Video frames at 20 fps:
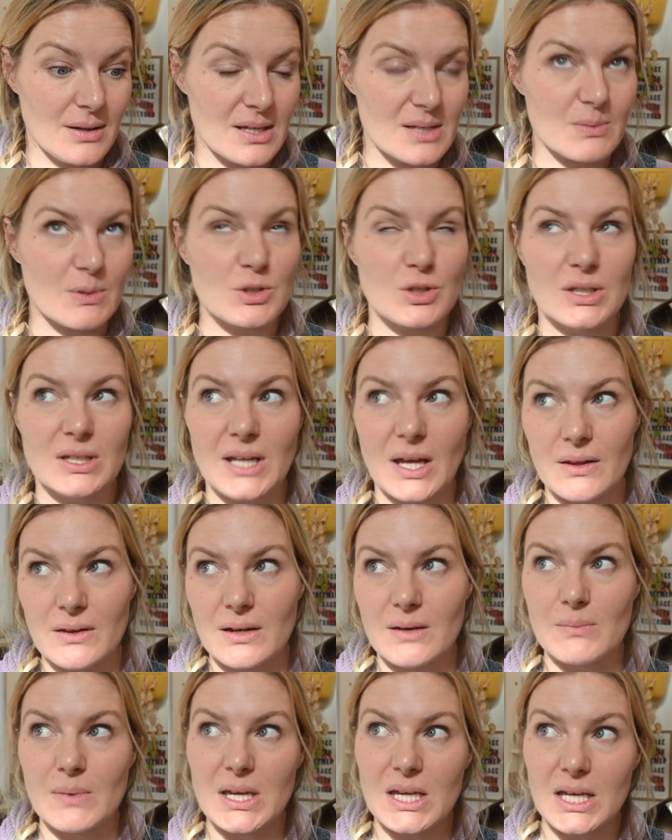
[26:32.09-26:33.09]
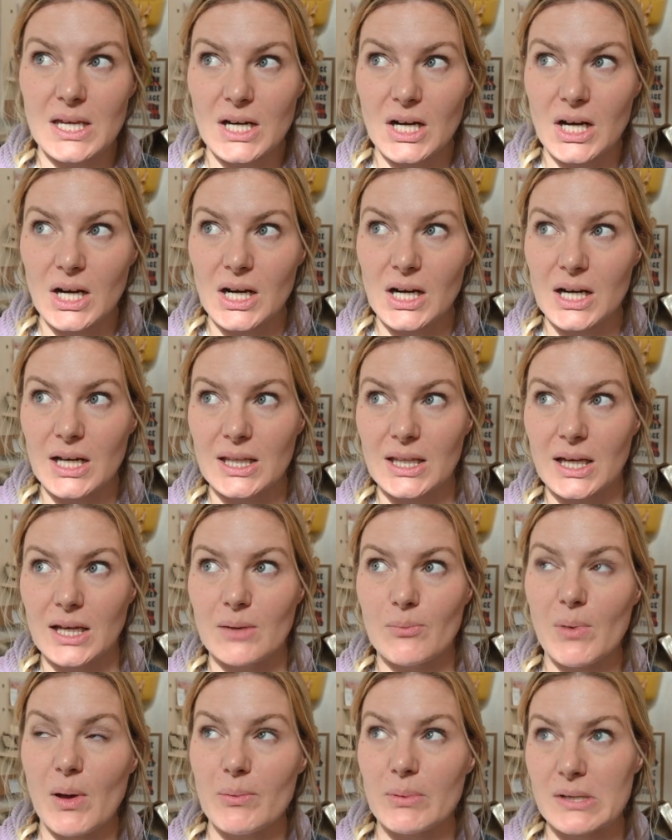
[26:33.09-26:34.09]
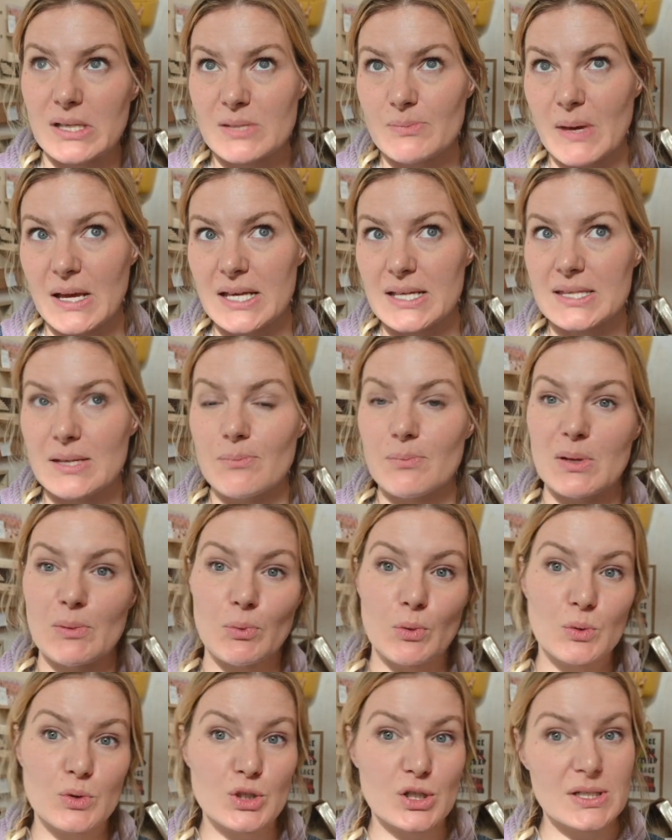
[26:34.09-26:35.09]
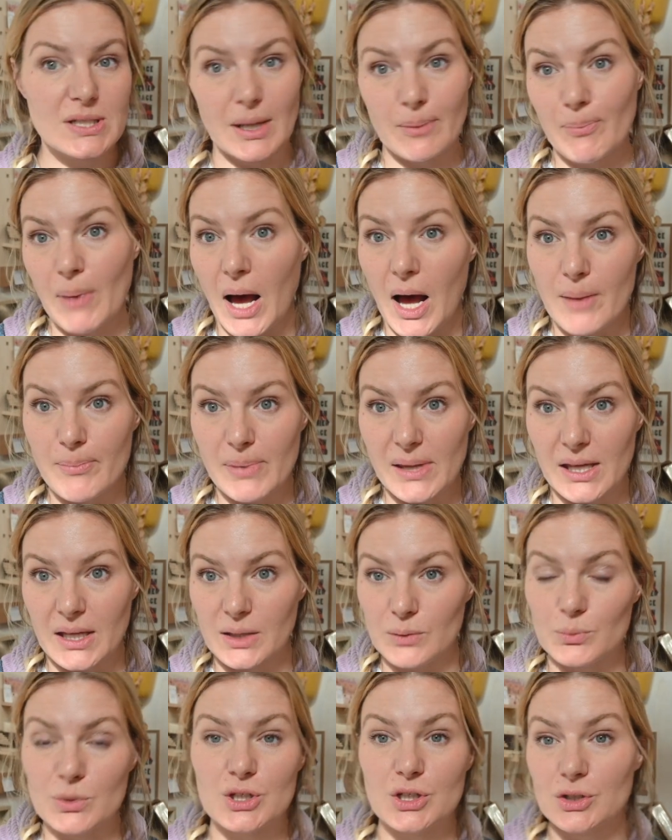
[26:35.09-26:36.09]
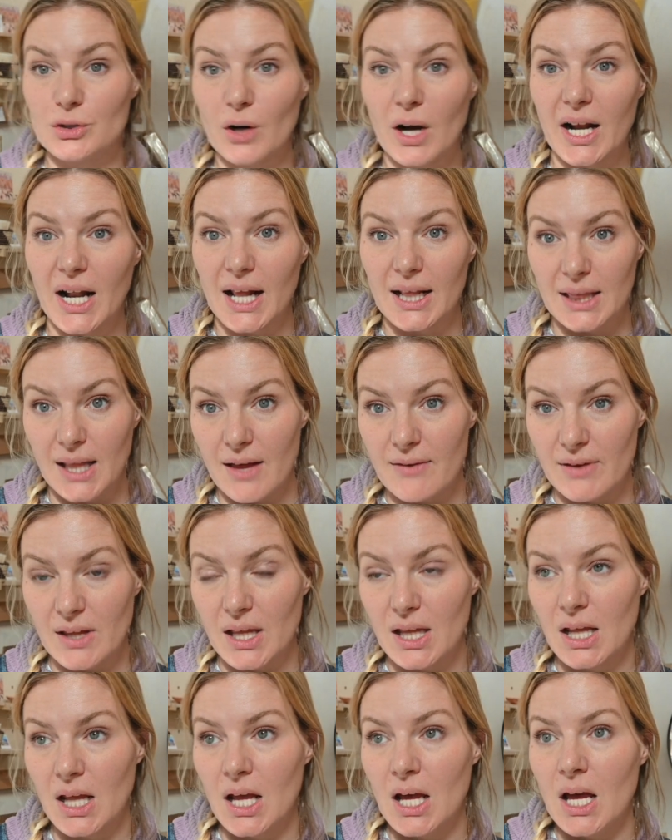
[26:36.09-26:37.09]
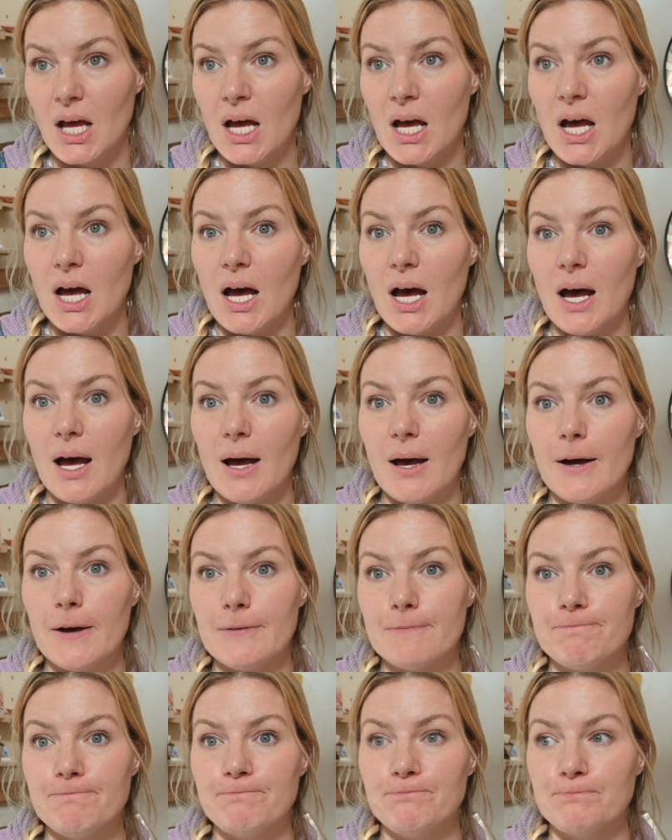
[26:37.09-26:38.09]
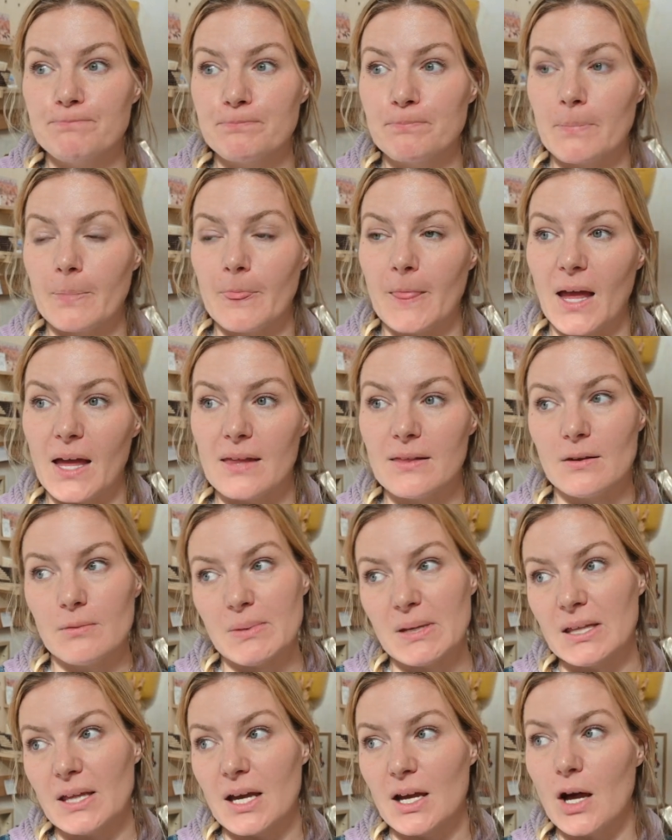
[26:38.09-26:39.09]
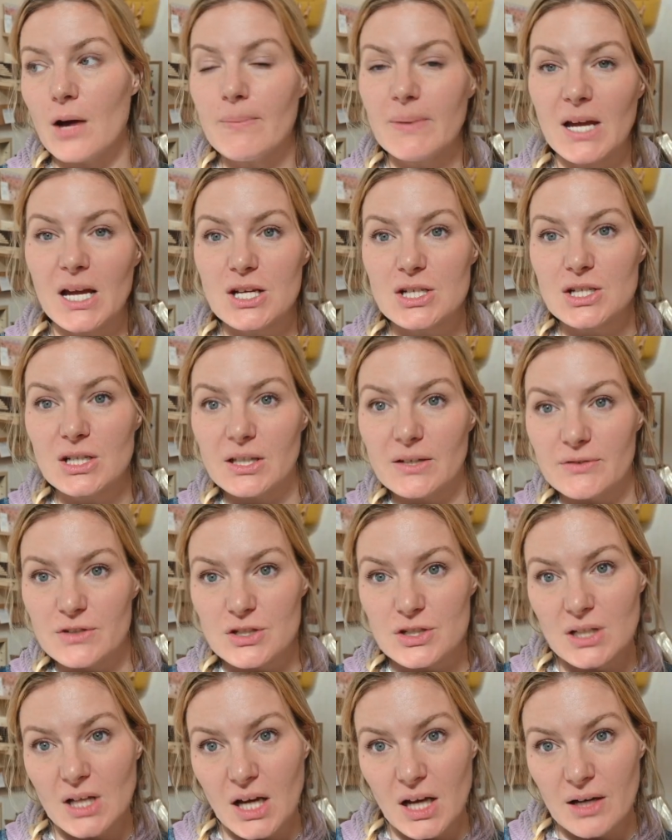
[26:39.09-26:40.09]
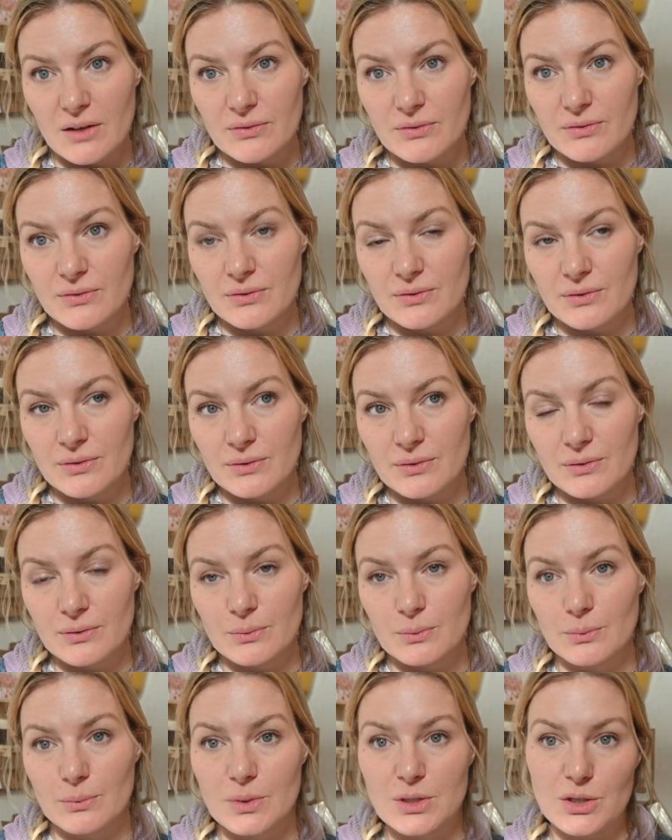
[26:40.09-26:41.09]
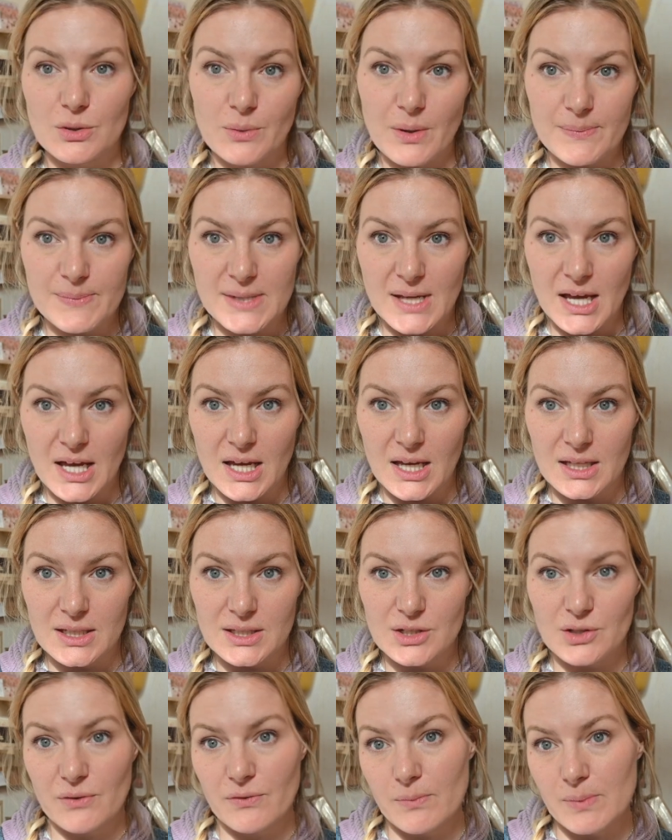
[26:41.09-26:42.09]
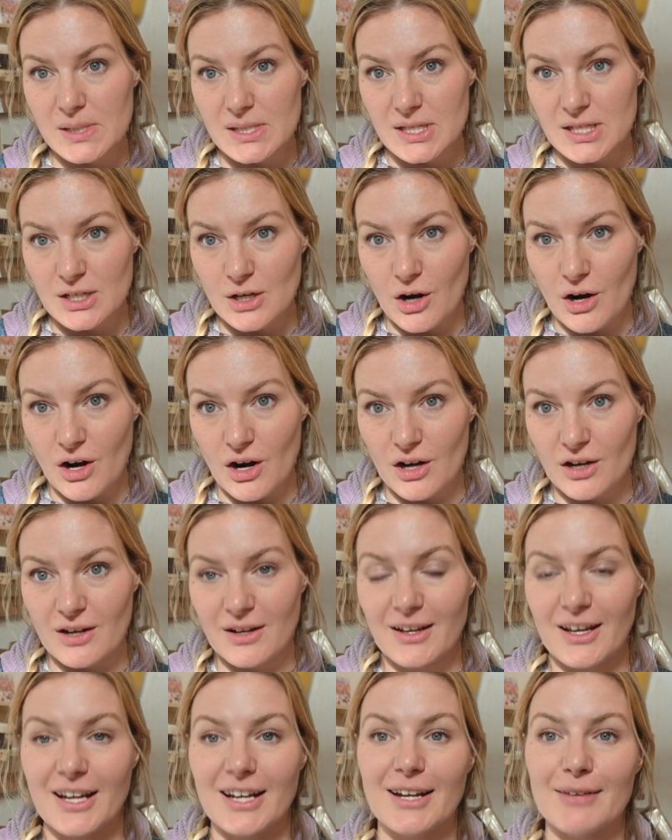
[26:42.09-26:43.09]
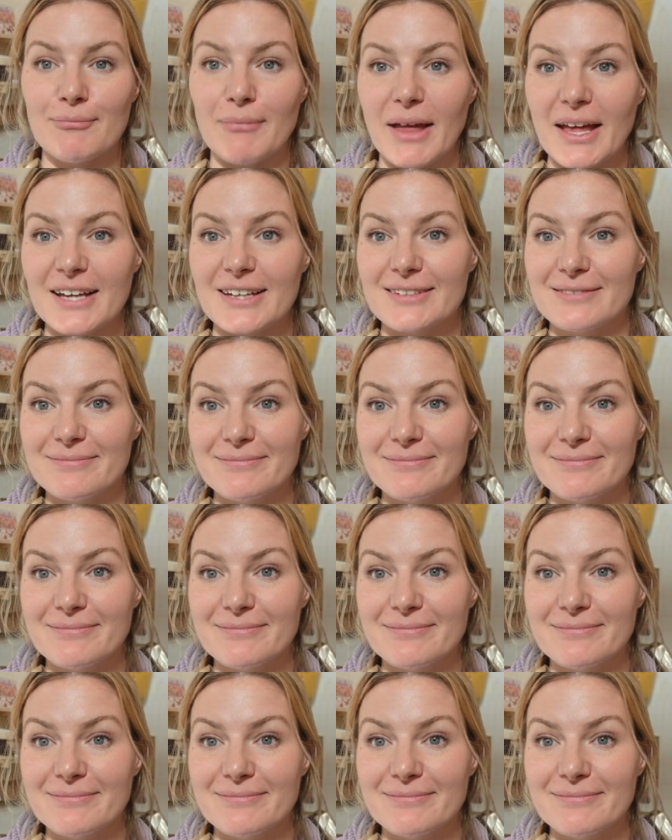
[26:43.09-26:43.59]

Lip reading: especially now that I'm here in like a public space and people will just like pop in, which is great. I love it. And they'll be like, oh my gosh, I love your stuff. What's your website? Do you have a business card? And I'm like,